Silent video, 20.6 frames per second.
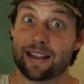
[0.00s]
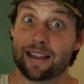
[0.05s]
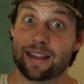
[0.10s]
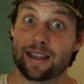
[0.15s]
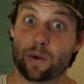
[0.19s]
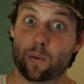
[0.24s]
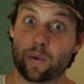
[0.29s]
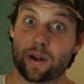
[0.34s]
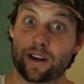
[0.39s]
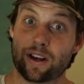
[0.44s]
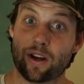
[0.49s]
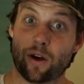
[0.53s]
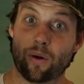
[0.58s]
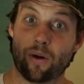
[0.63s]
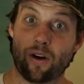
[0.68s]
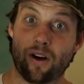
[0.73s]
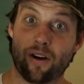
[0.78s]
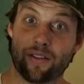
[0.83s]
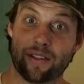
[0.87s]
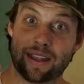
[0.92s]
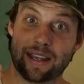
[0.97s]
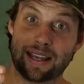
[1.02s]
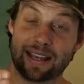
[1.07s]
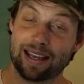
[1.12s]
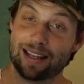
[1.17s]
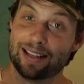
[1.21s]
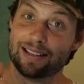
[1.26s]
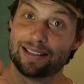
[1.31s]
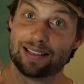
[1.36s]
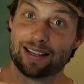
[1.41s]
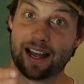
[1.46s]
the window on the
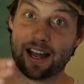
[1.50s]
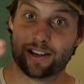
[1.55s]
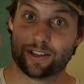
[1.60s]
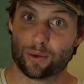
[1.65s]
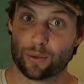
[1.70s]
inside.